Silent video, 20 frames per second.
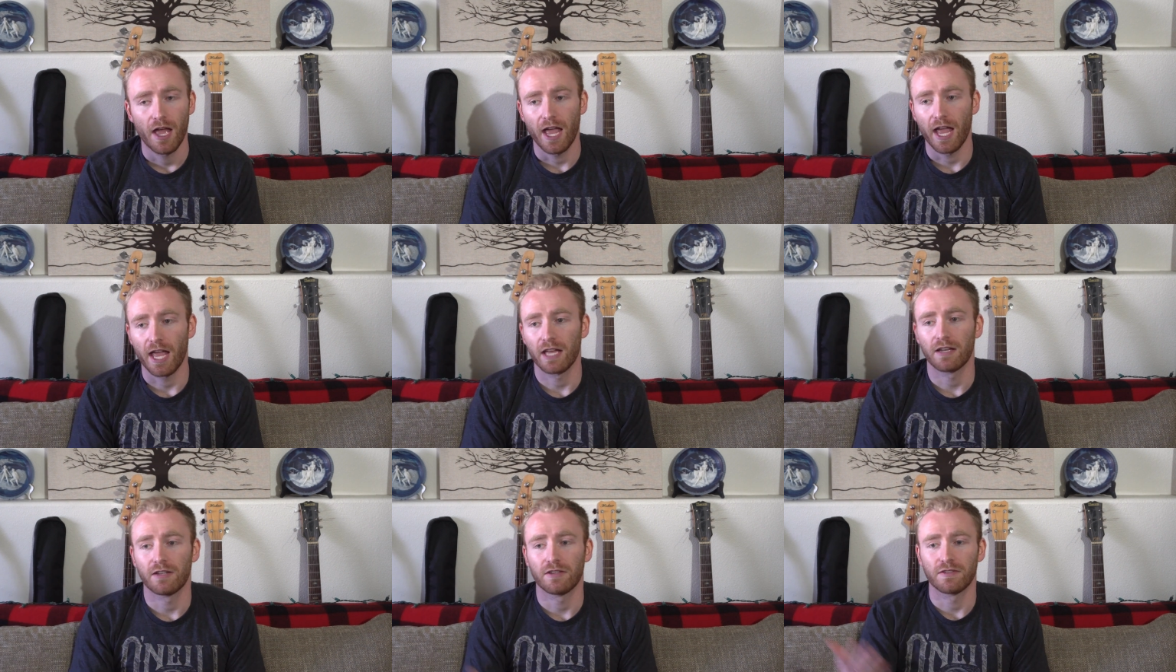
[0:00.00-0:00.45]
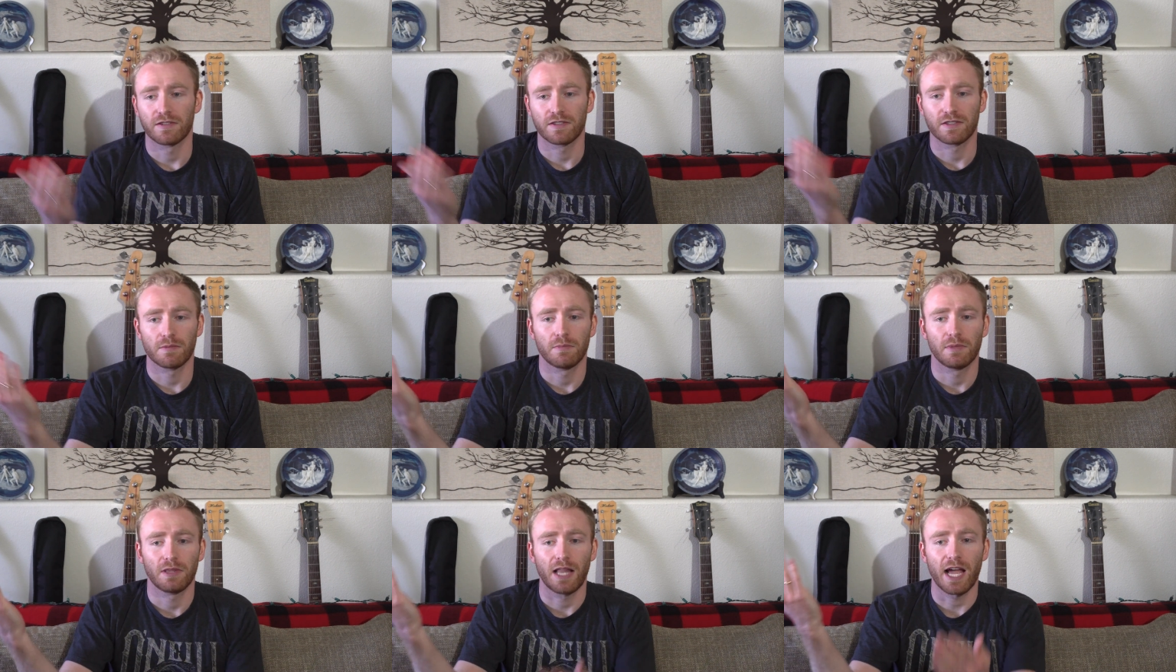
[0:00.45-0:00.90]
and
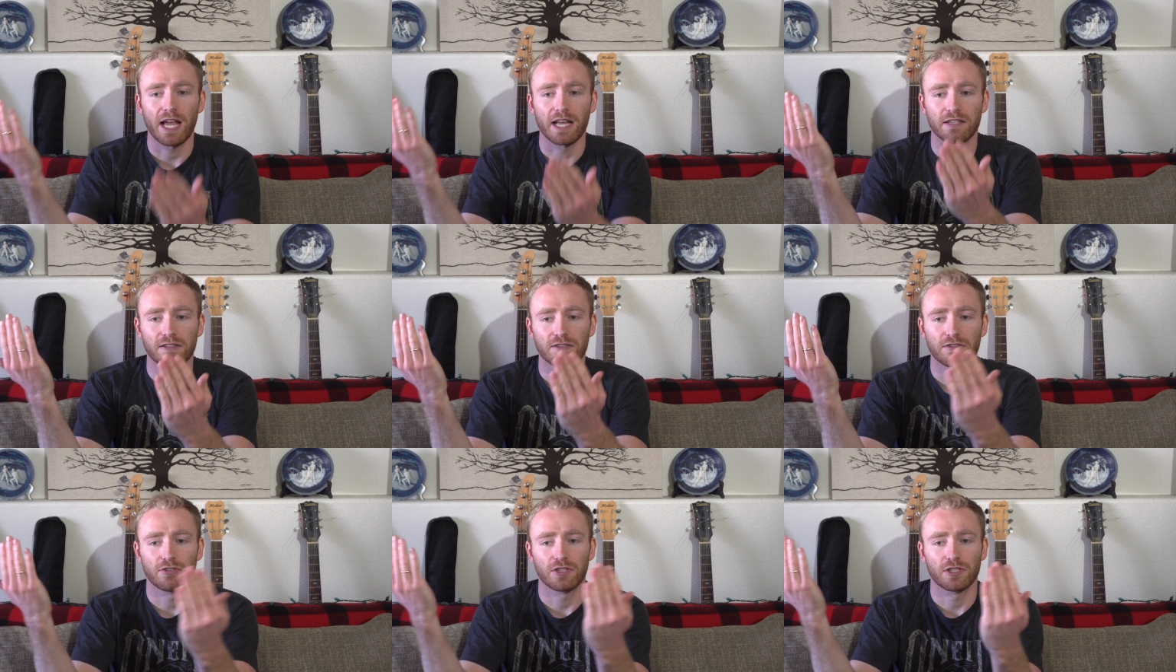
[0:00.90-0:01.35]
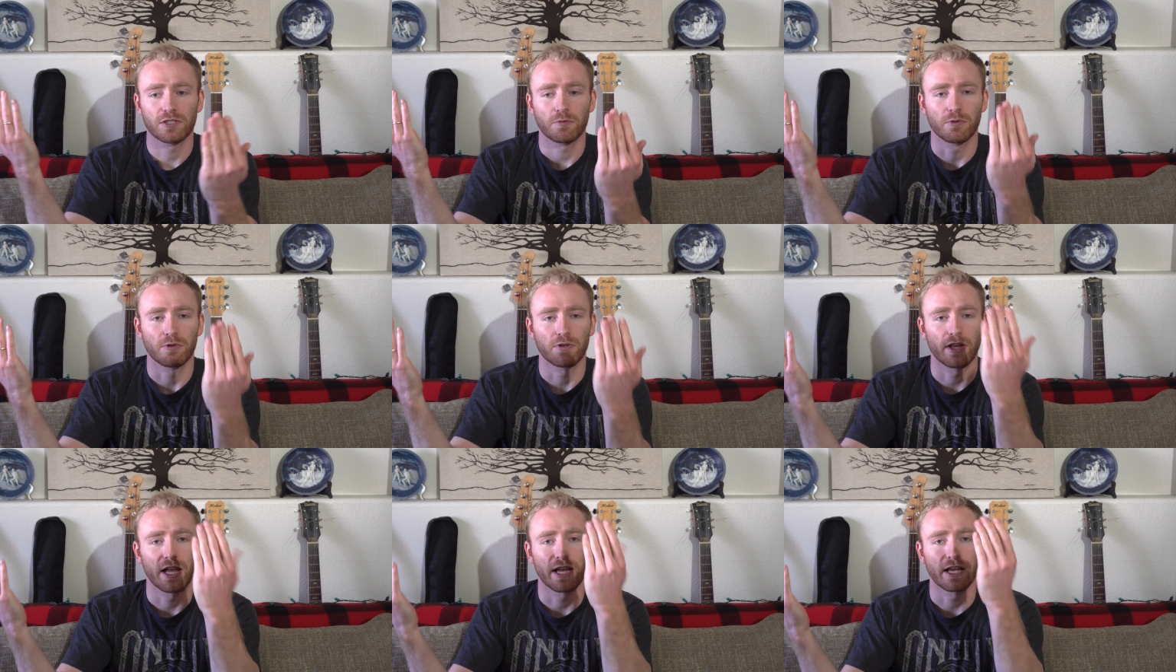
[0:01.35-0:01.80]
some lights just
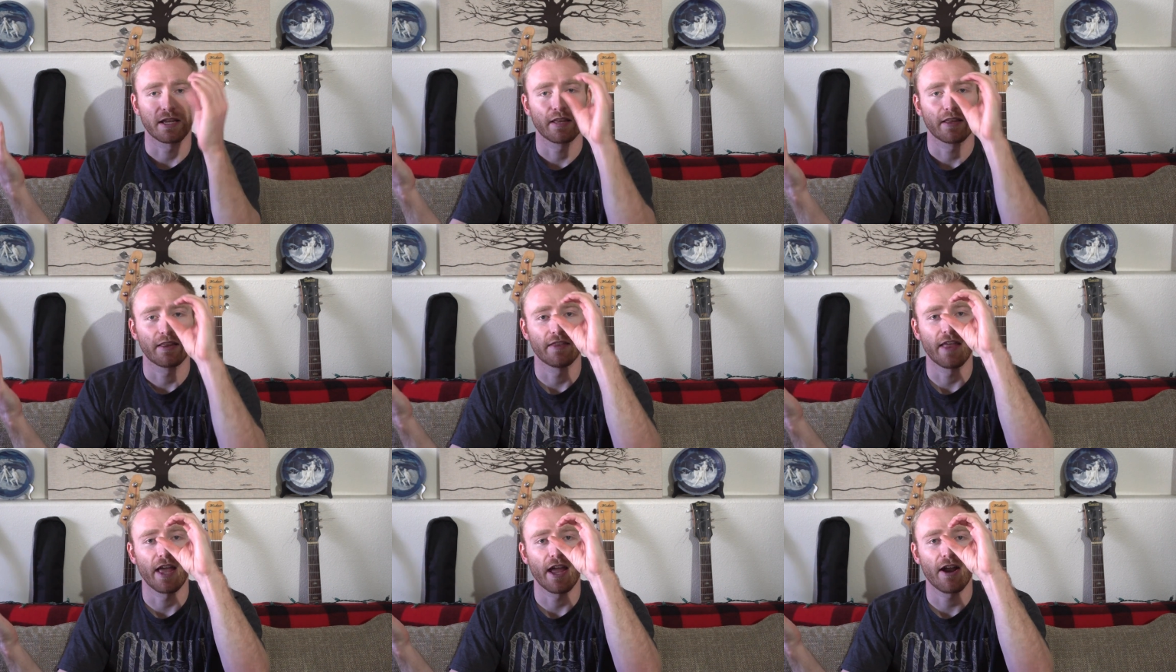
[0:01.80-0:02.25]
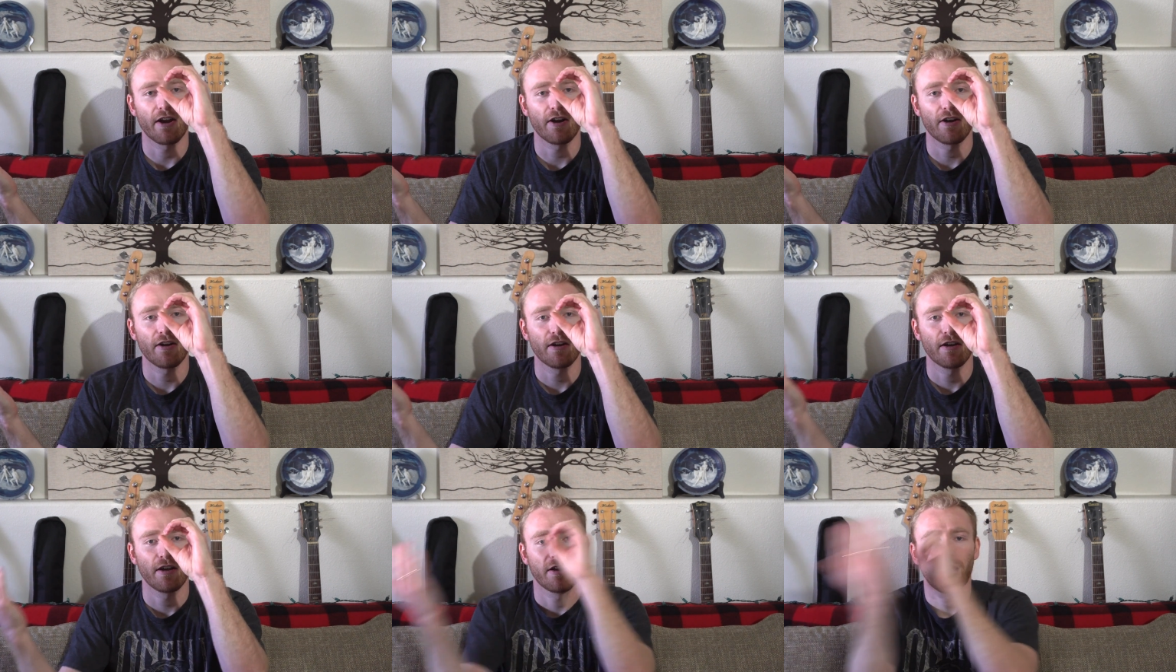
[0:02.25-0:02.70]
were
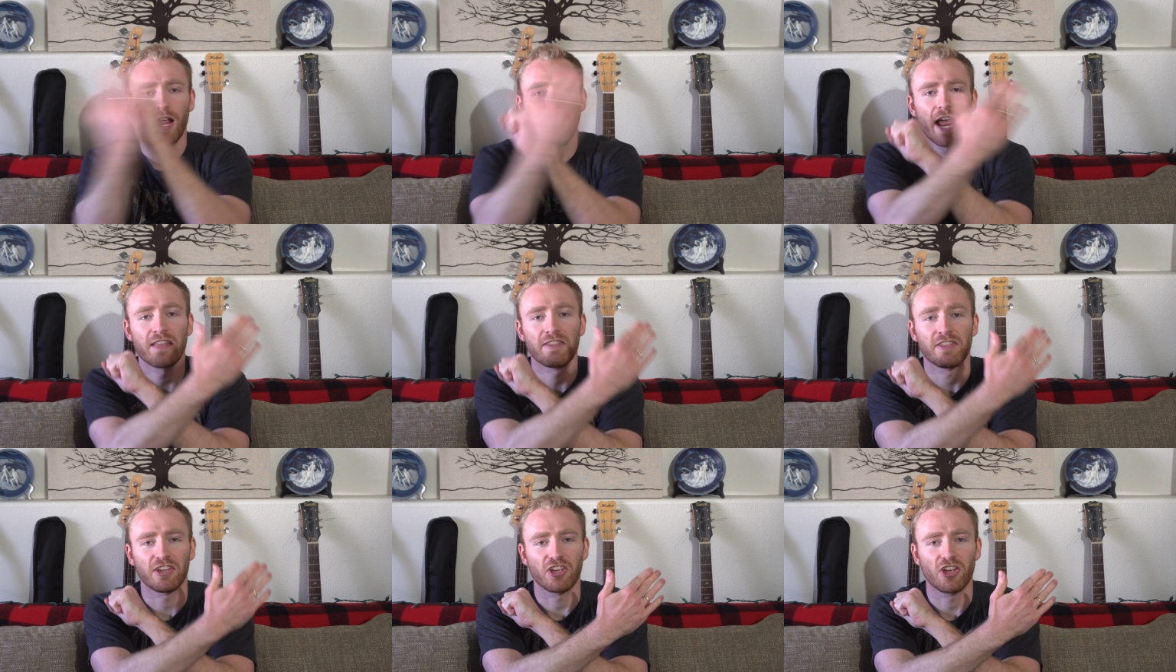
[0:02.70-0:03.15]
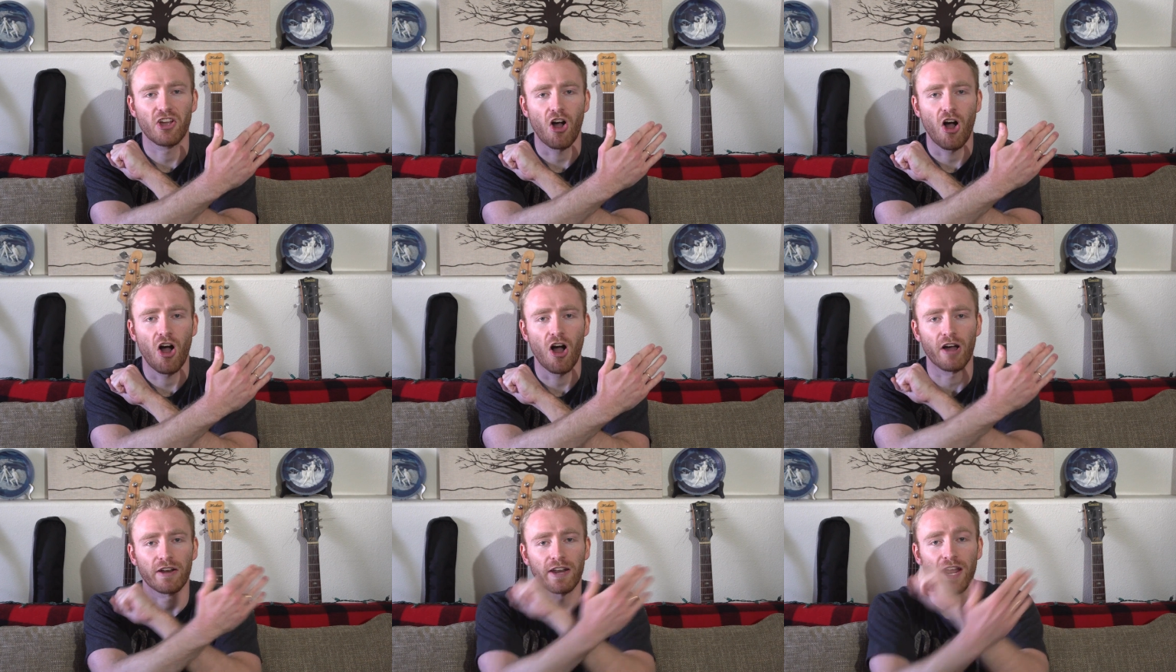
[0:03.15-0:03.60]
there and then
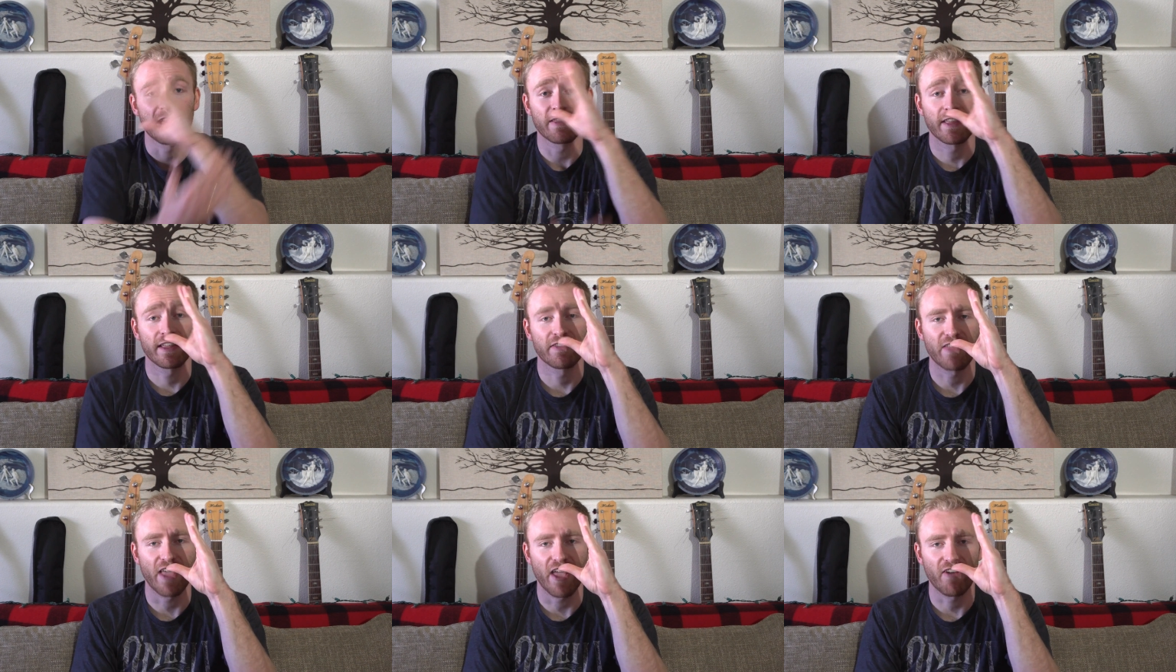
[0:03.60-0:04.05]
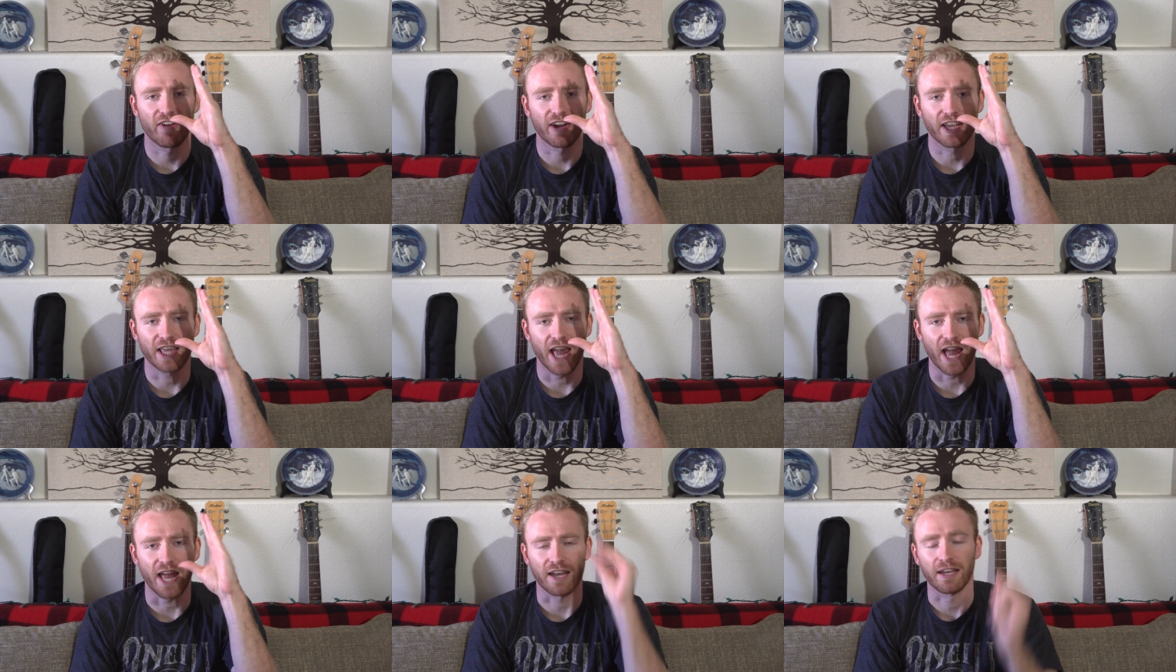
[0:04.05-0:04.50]
gone and then there
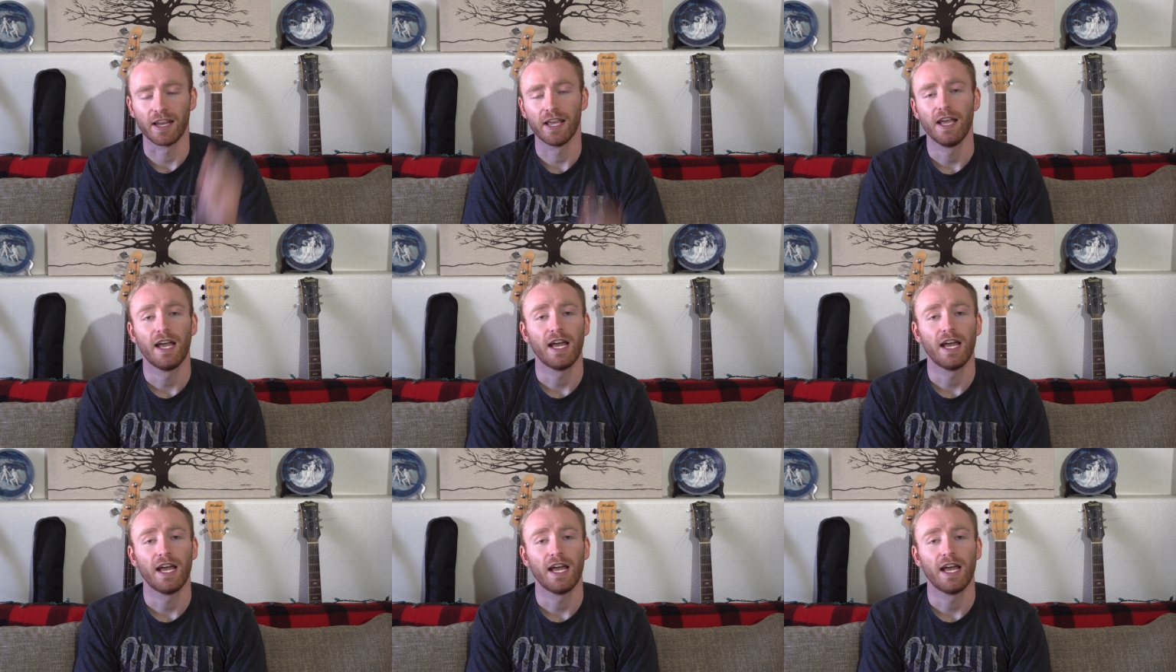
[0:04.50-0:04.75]
again,